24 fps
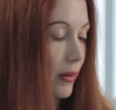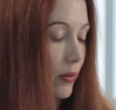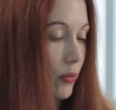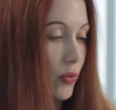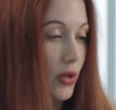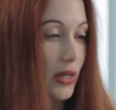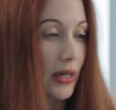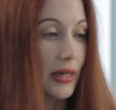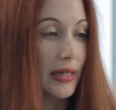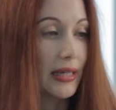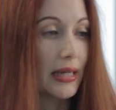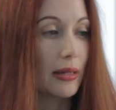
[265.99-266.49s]
We're
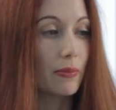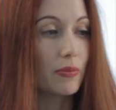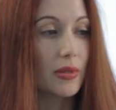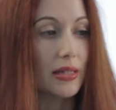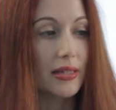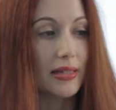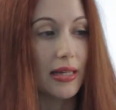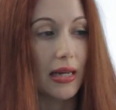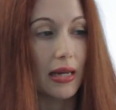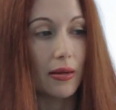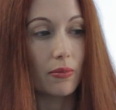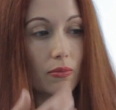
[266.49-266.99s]
going to keep the
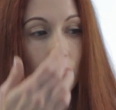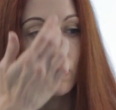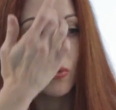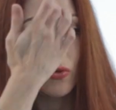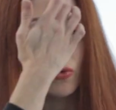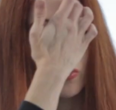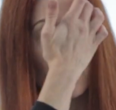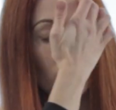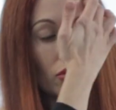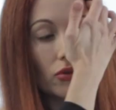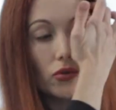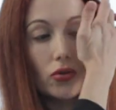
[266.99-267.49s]

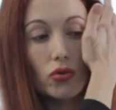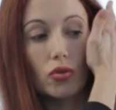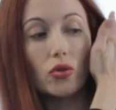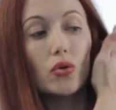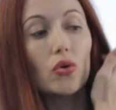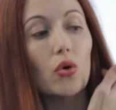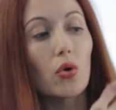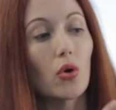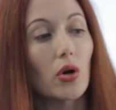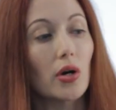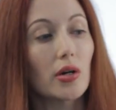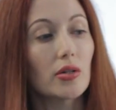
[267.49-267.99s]
same 2
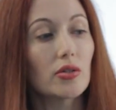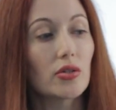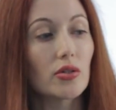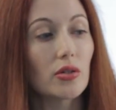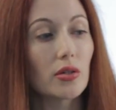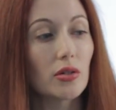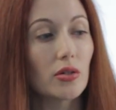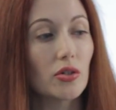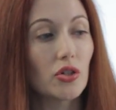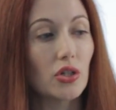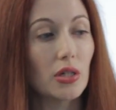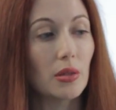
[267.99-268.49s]
chords,
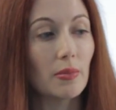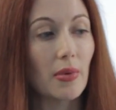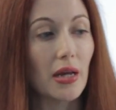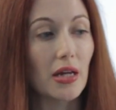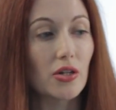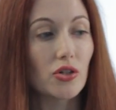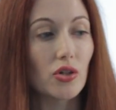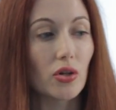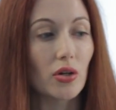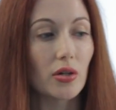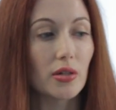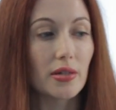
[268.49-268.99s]
G
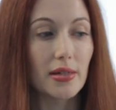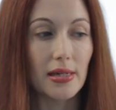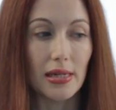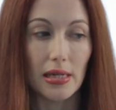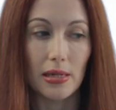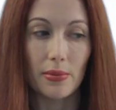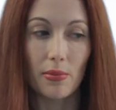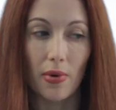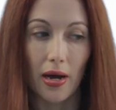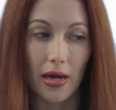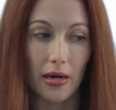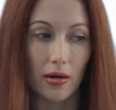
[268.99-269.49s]
major to
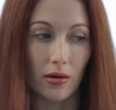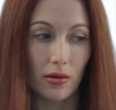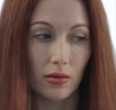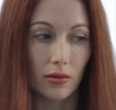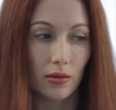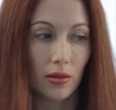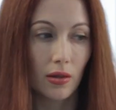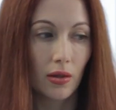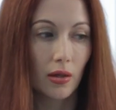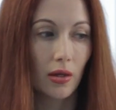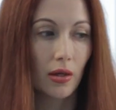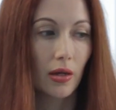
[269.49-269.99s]
E minor,
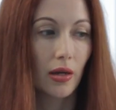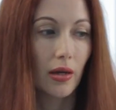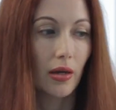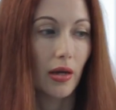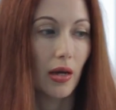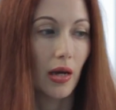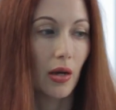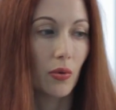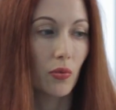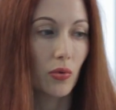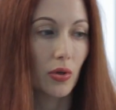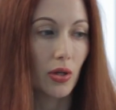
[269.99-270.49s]

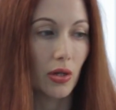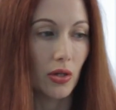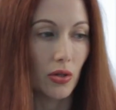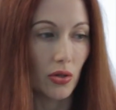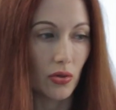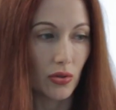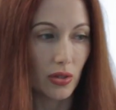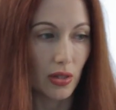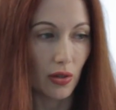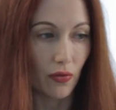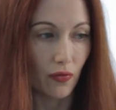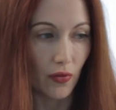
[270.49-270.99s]
and we're going to
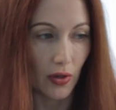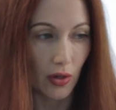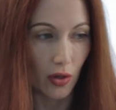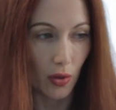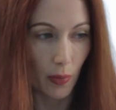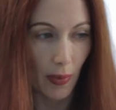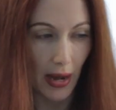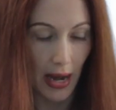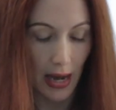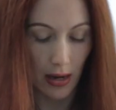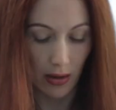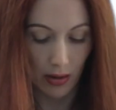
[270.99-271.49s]
use the
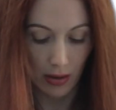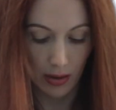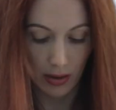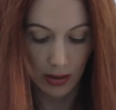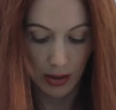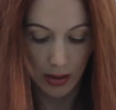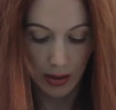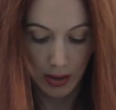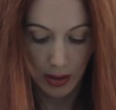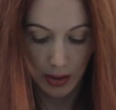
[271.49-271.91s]
finger pattern